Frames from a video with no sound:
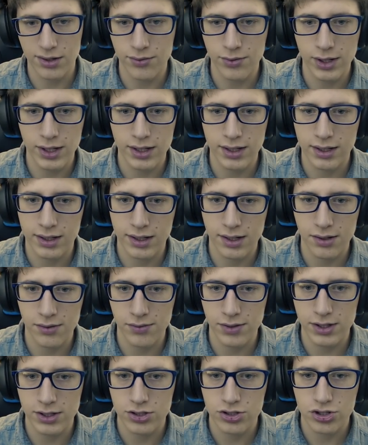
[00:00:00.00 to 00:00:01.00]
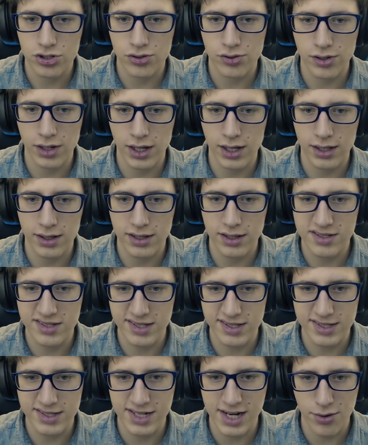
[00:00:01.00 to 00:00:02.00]
we destroy? This
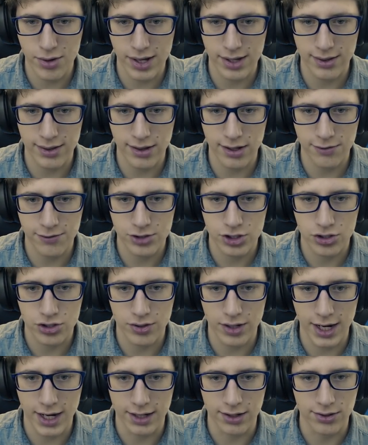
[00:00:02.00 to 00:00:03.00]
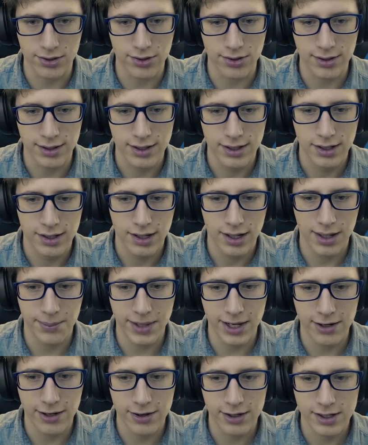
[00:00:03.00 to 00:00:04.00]
is now a love triangle.
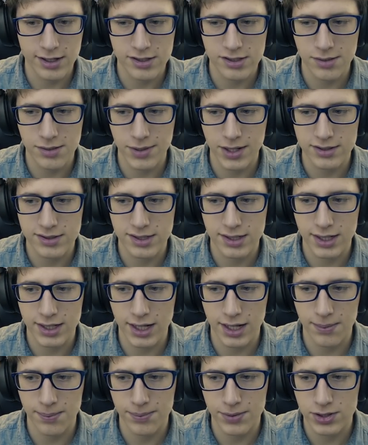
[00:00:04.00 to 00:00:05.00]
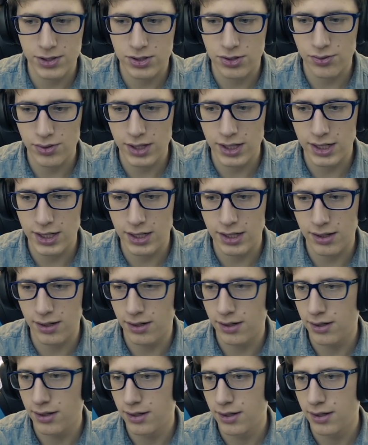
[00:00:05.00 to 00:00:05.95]
America's about to get between...